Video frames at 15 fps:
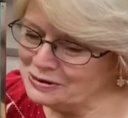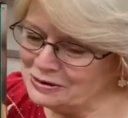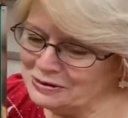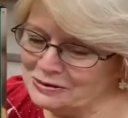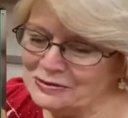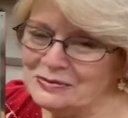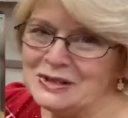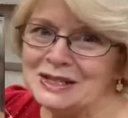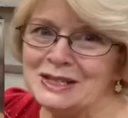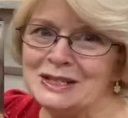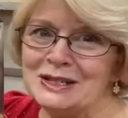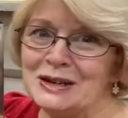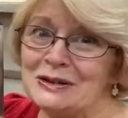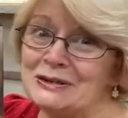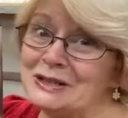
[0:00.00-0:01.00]
goo.
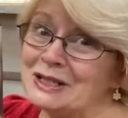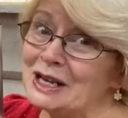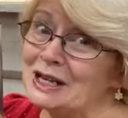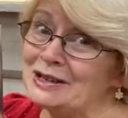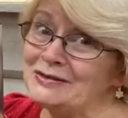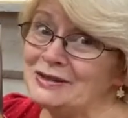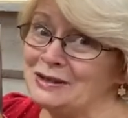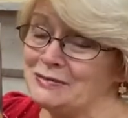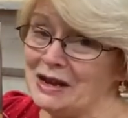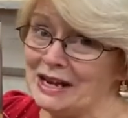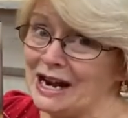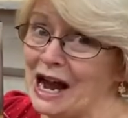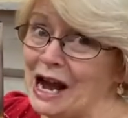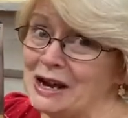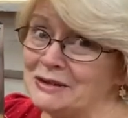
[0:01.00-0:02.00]
Mrs. O'Sullivan
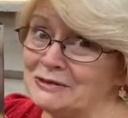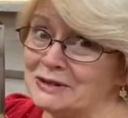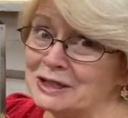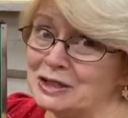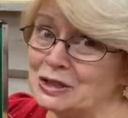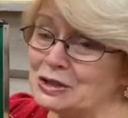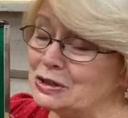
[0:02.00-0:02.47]
made Irish